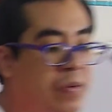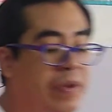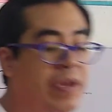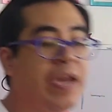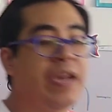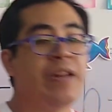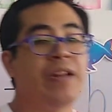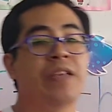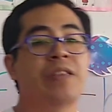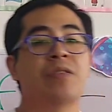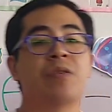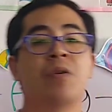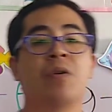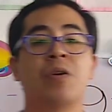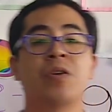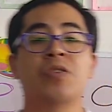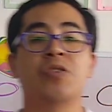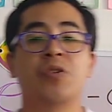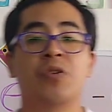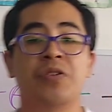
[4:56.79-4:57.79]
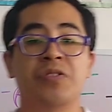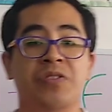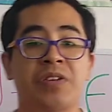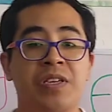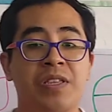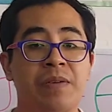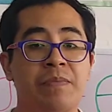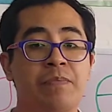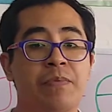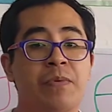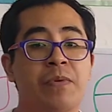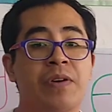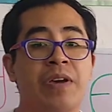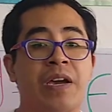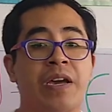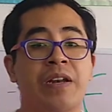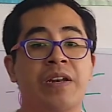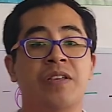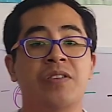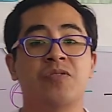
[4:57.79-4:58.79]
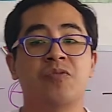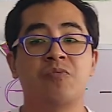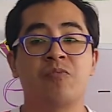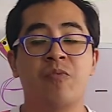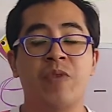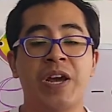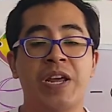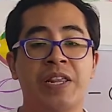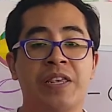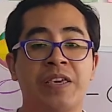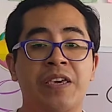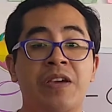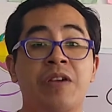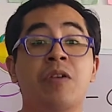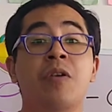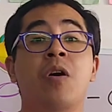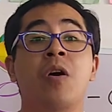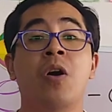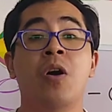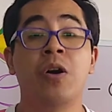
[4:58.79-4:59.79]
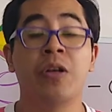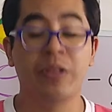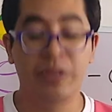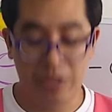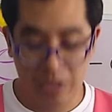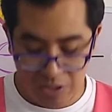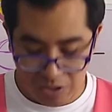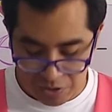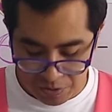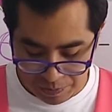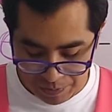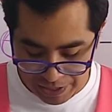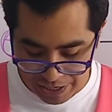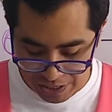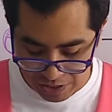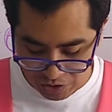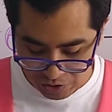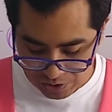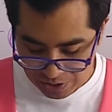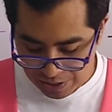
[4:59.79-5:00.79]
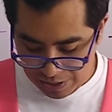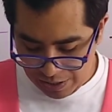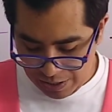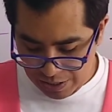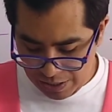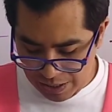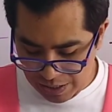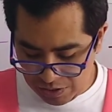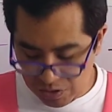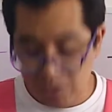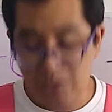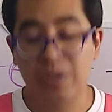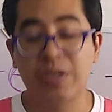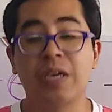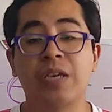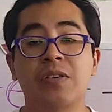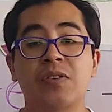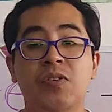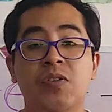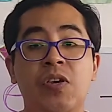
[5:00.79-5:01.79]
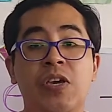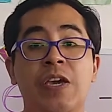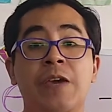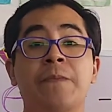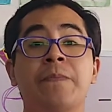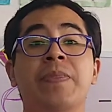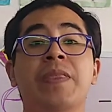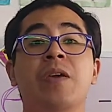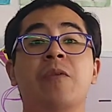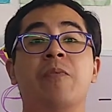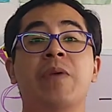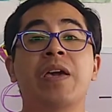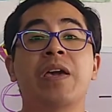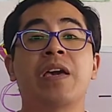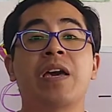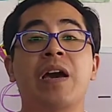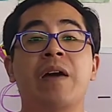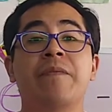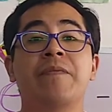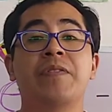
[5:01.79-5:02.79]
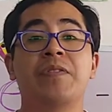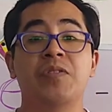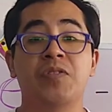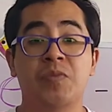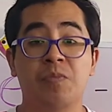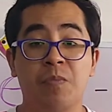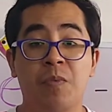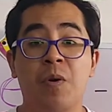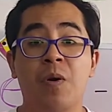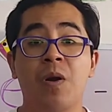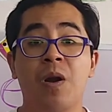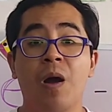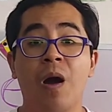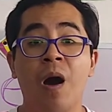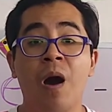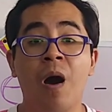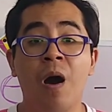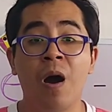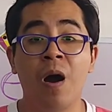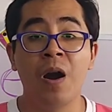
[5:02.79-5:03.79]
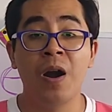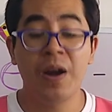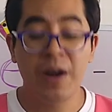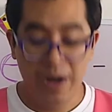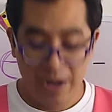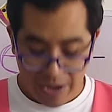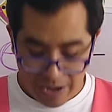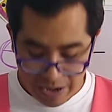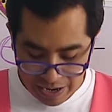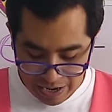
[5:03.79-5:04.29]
located on your teddy book and it's right here on this page. As you can see, we have the small R